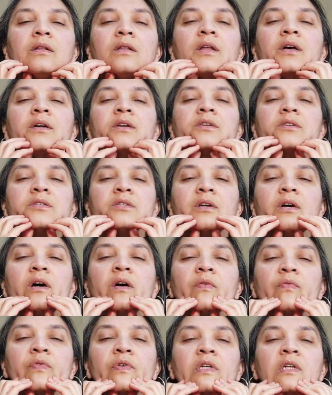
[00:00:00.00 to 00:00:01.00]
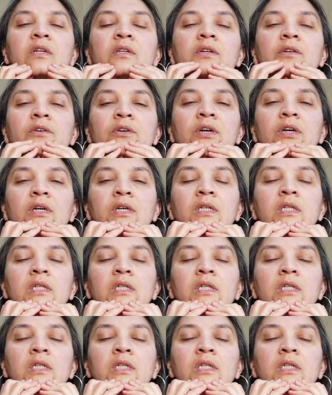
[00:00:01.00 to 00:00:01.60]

let it soften, and then you can